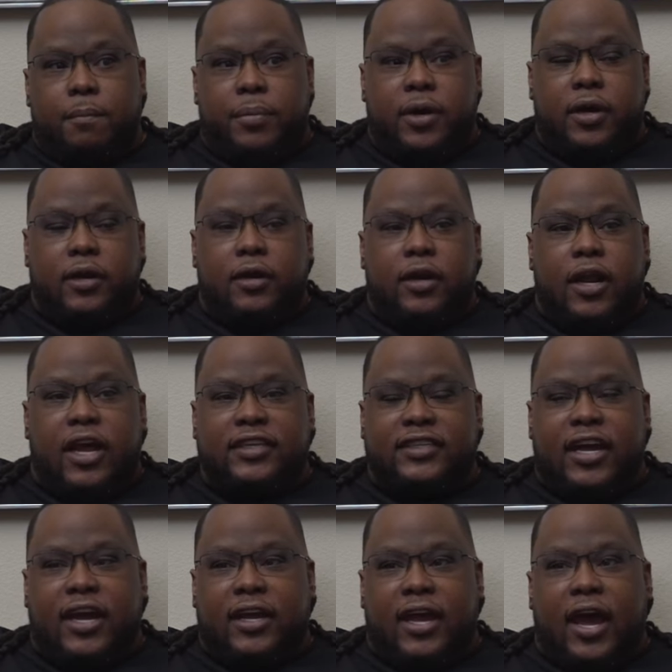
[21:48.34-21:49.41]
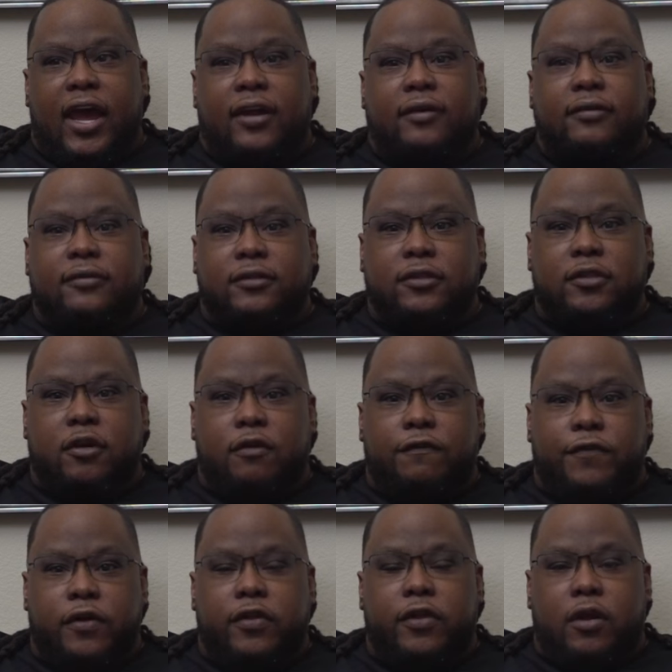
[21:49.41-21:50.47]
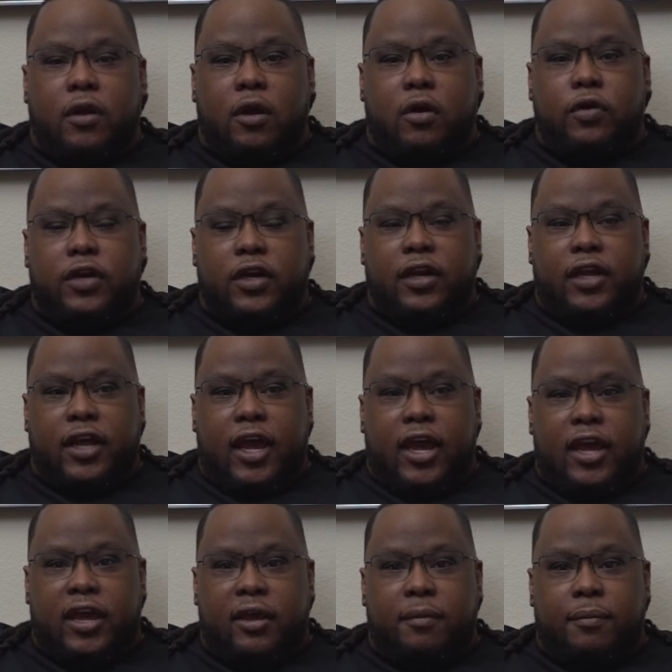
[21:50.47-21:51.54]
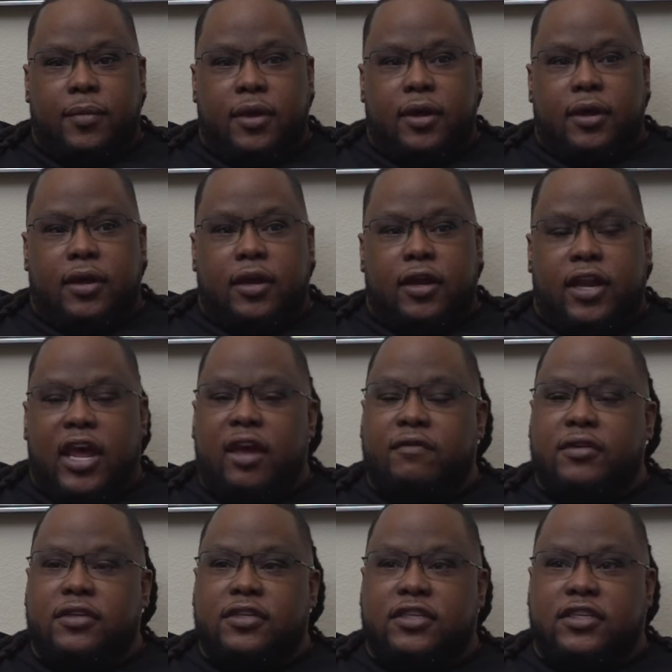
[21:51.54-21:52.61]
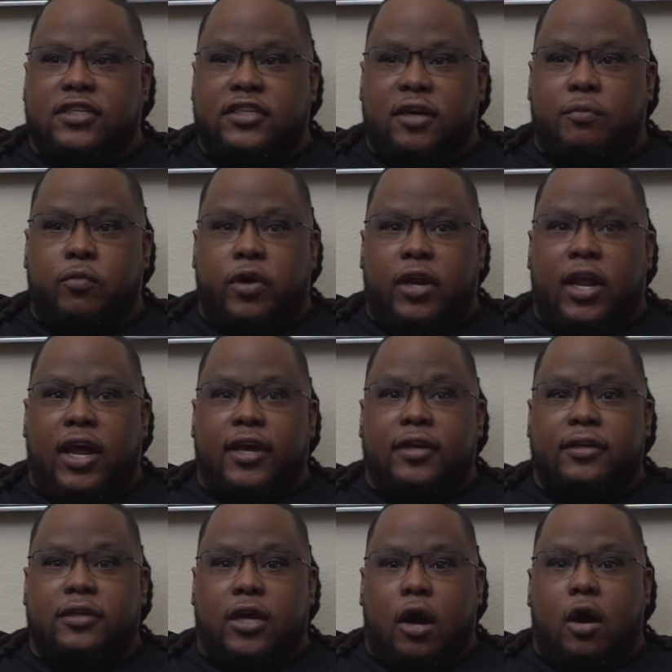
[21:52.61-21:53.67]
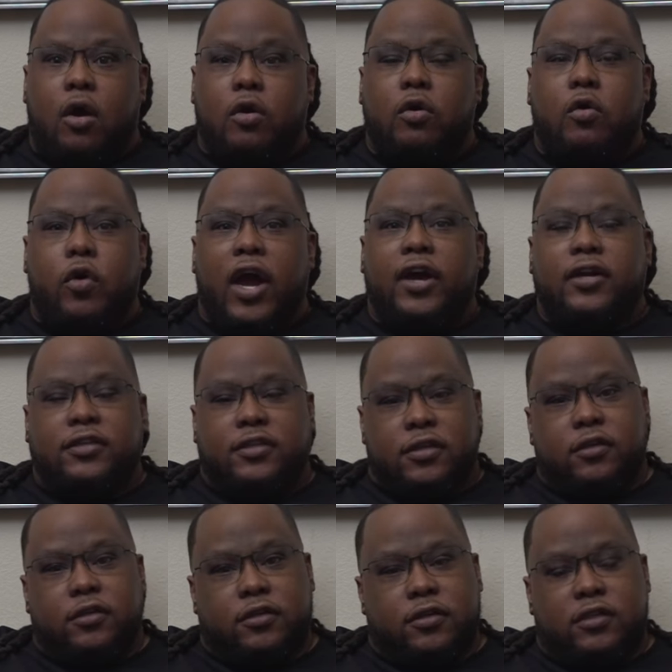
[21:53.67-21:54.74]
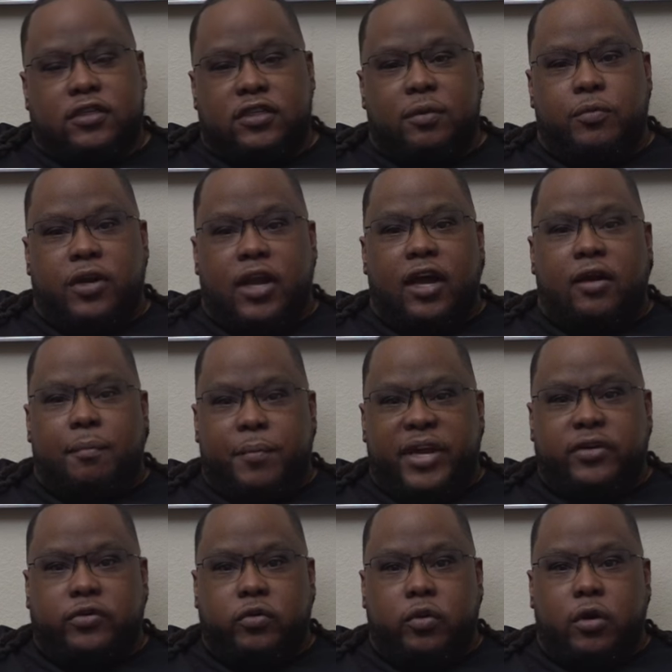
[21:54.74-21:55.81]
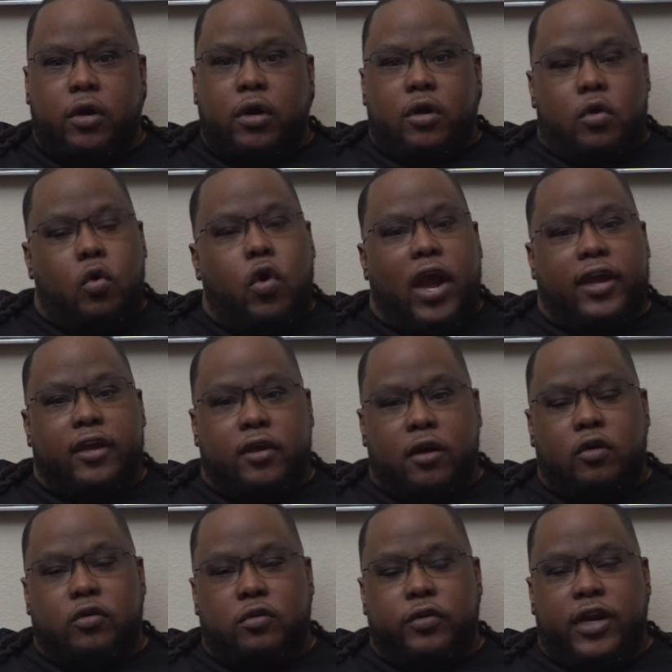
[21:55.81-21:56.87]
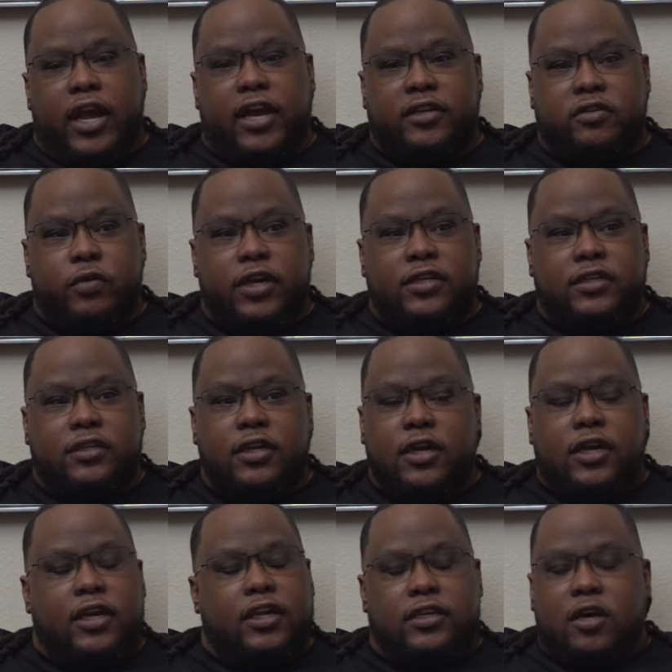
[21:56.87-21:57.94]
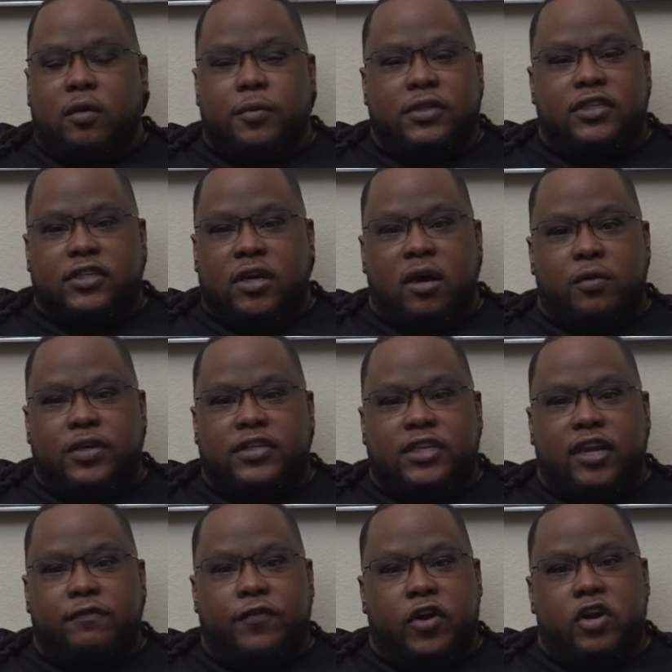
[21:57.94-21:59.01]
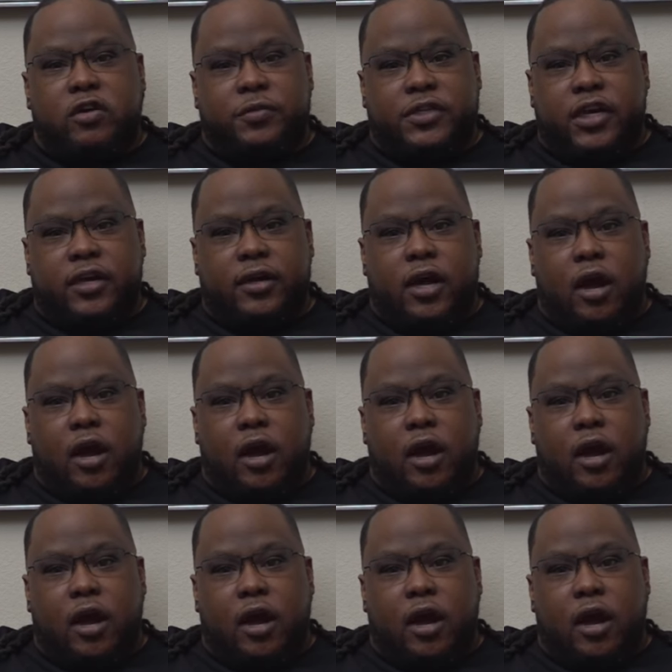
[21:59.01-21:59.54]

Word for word: But as I got, you know, further along in the game, and having someone like Dog, who I consider someone like a mentor, who I can mm. go to and mm-hmm. ask questions. He told me just always stand firm, Jake.